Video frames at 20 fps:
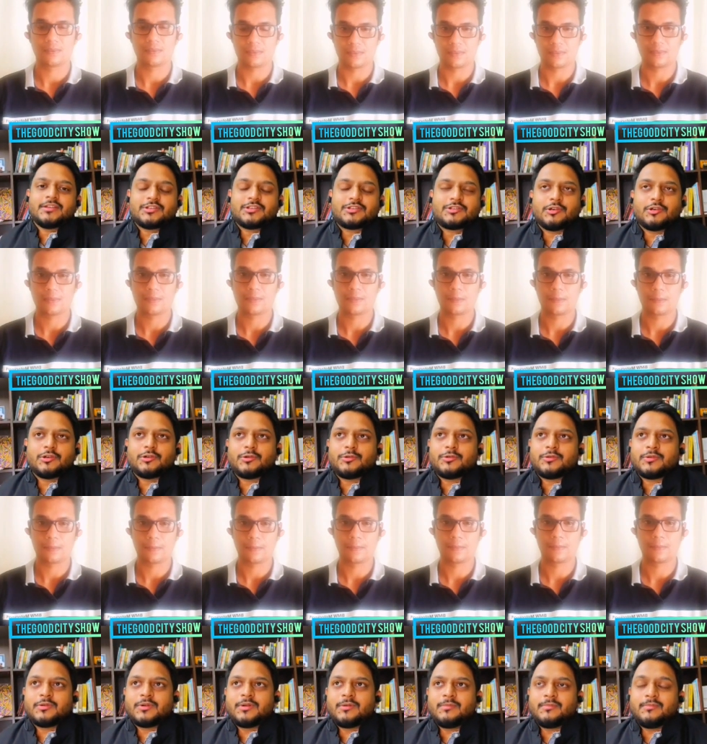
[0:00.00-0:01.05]
Speaker 1: So,
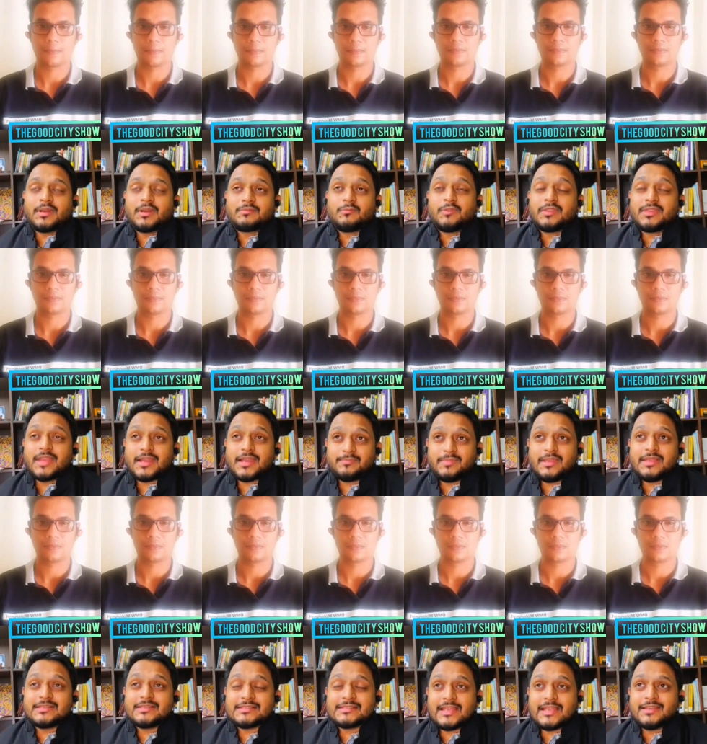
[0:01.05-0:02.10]
but with that
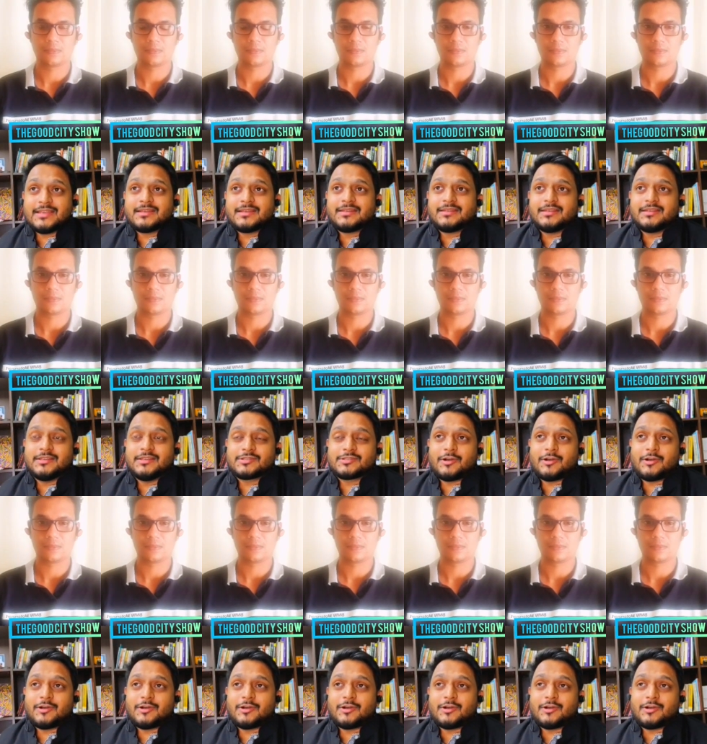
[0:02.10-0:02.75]
being said, it's